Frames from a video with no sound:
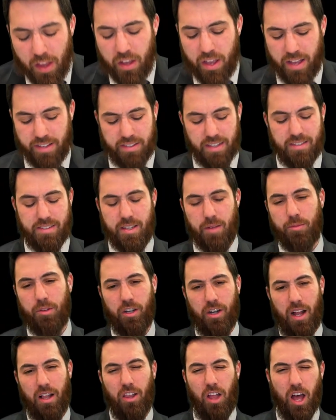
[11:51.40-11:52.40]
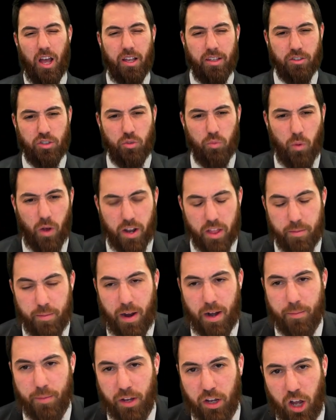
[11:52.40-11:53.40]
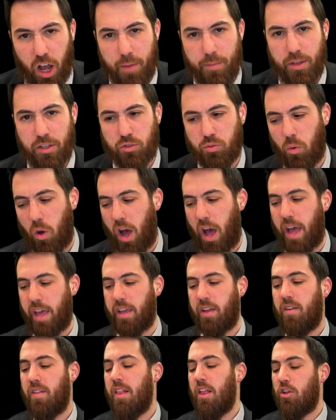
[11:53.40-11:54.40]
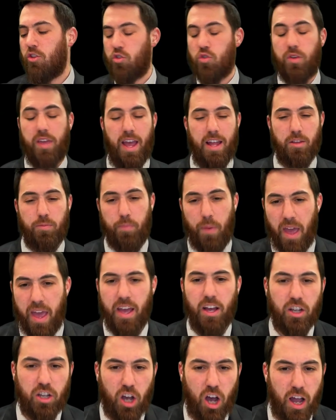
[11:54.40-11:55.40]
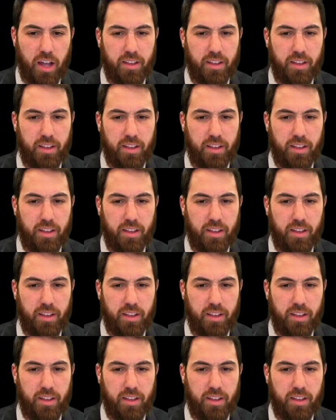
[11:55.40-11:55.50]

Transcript: is a similar Allah. This is one of the Marim is why you can't pay a guy,